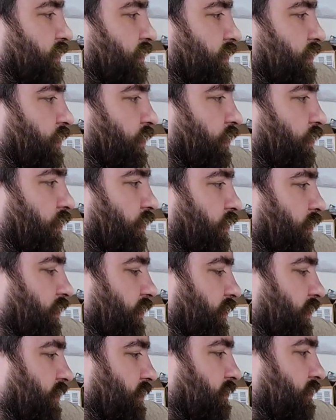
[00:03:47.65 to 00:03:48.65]
the
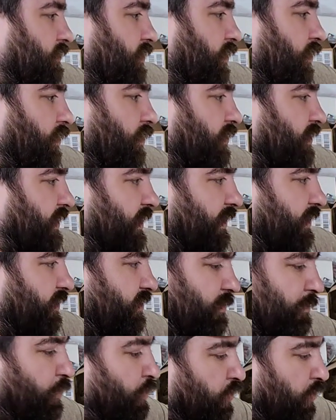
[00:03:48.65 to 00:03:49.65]
whole kit and
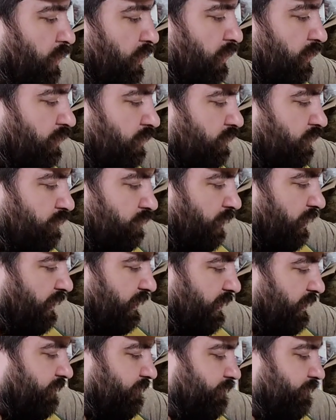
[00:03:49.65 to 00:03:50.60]
caboodle, really.